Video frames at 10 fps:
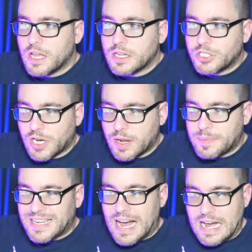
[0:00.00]

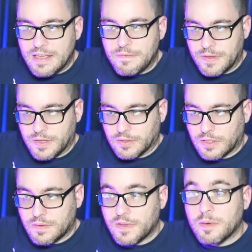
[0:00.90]
shaped
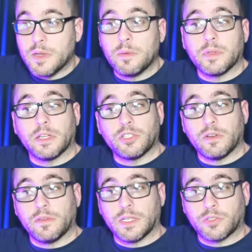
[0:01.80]
I-field via manipulation
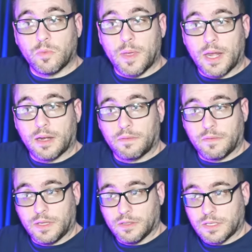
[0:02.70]
of electromagnetic
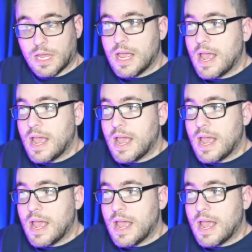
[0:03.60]
fields,